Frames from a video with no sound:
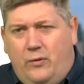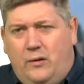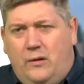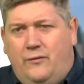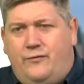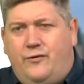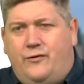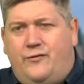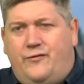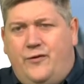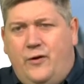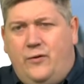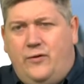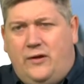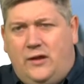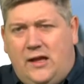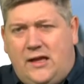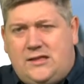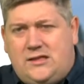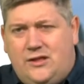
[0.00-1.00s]
fulfill
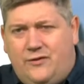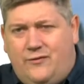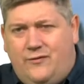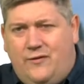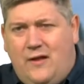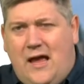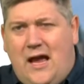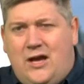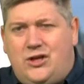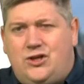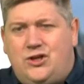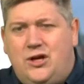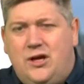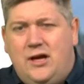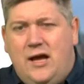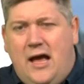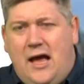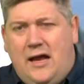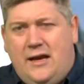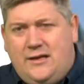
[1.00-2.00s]
the lust of the flesh.
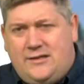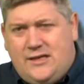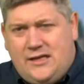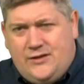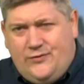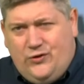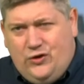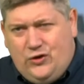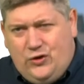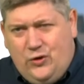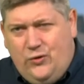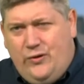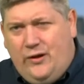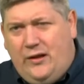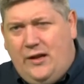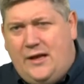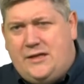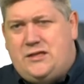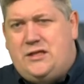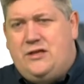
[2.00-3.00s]
And it says, if you do the
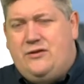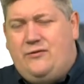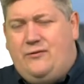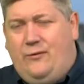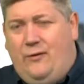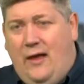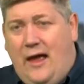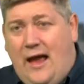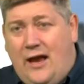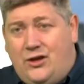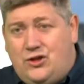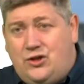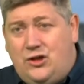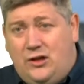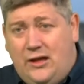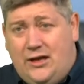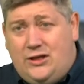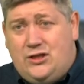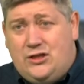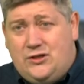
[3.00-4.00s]
lust of the flesh,
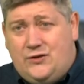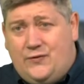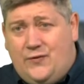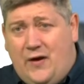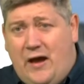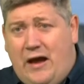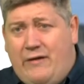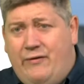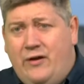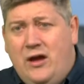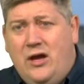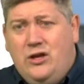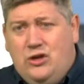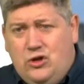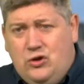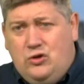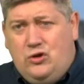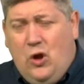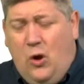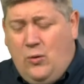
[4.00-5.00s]
Galatians 5,
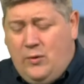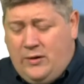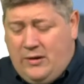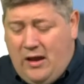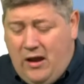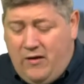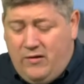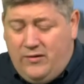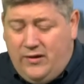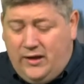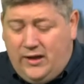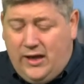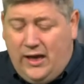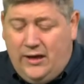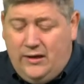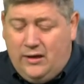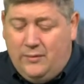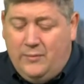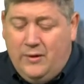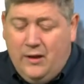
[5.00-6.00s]
you don't inherit the
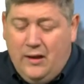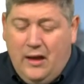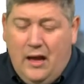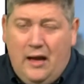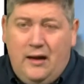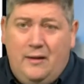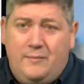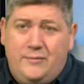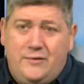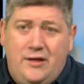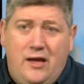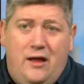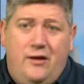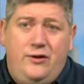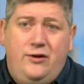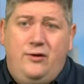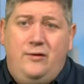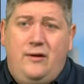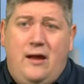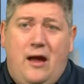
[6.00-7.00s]
kingdom. And I'm
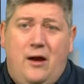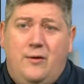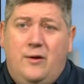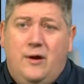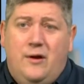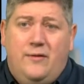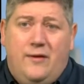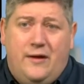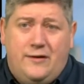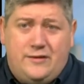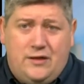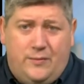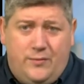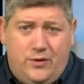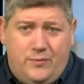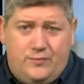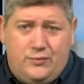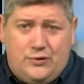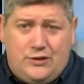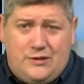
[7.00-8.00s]
telling you now that some of
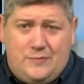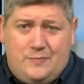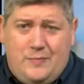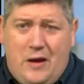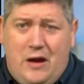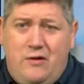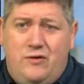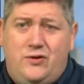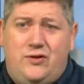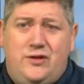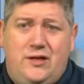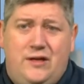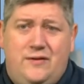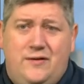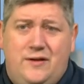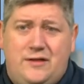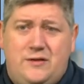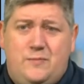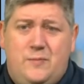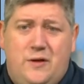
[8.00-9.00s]
the prosperity in
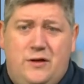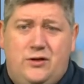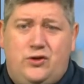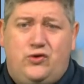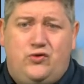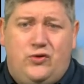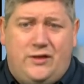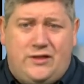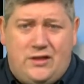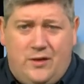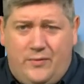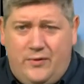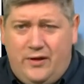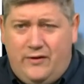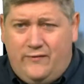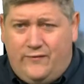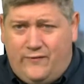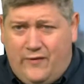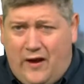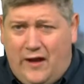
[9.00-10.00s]
this ministry, some of the
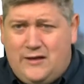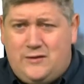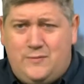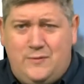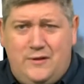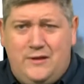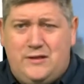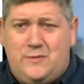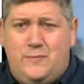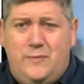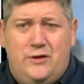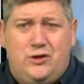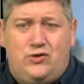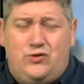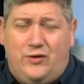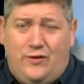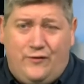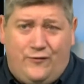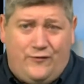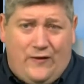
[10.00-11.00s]
advancement in this
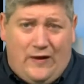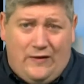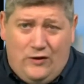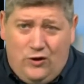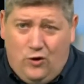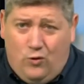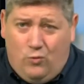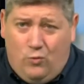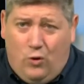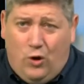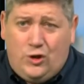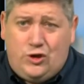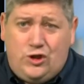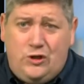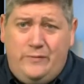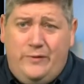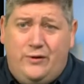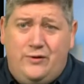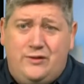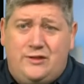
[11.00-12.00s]
ministry, the fact that you're
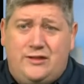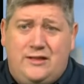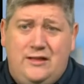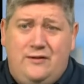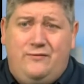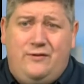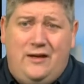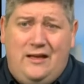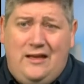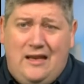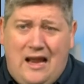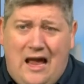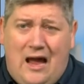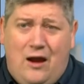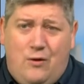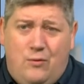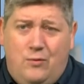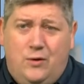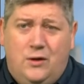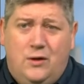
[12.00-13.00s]
watching me on TV
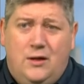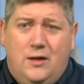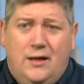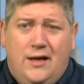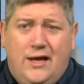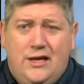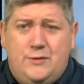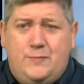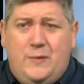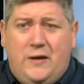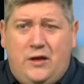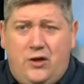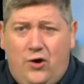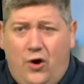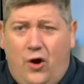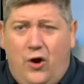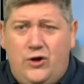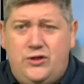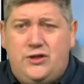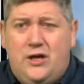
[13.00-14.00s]
now is
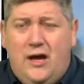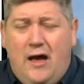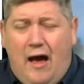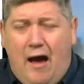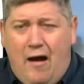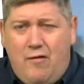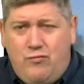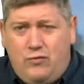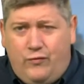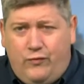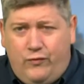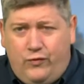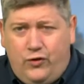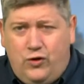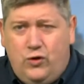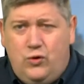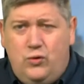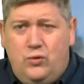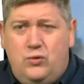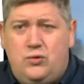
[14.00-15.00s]
because I
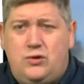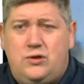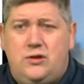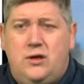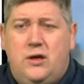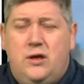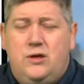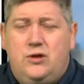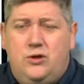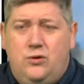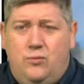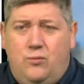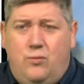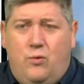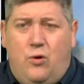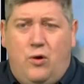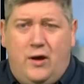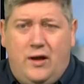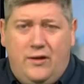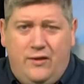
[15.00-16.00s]
refused to
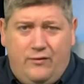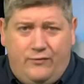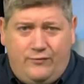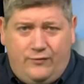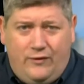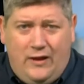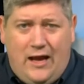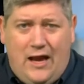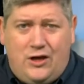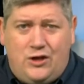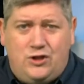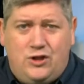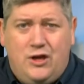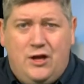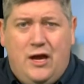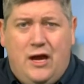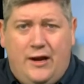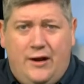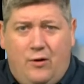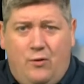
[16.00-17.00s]
walk in the flesh
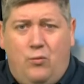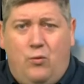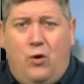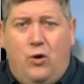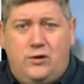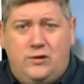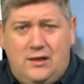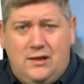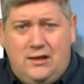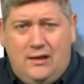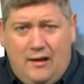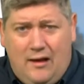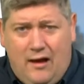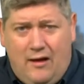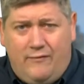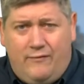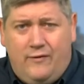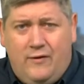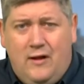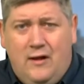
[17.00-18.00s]
and I walked in
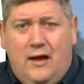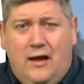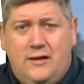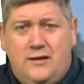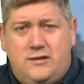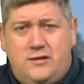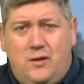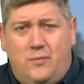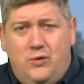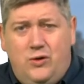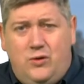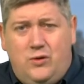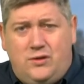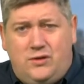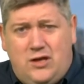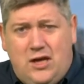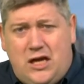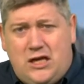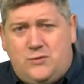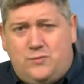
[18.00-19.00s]
love. And some of you are
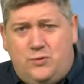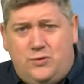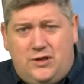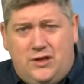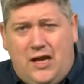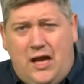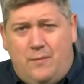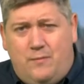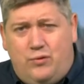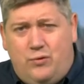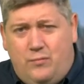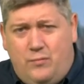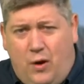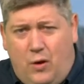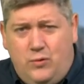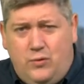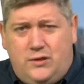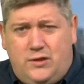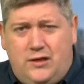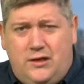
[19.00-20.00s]
desperate to get
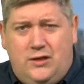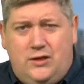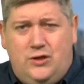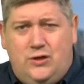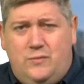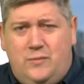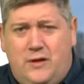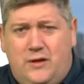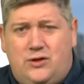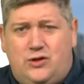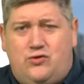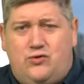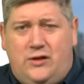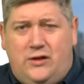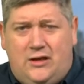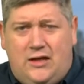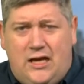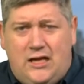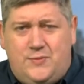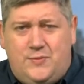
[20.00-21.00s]
promoted in your ministry,
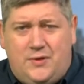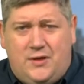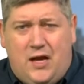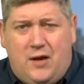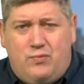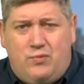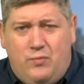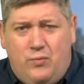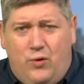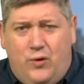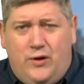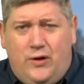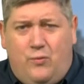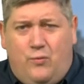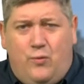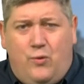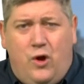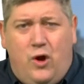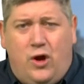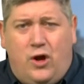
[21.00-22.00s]
desperate to get promoted
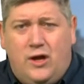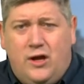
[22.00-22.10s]
at work,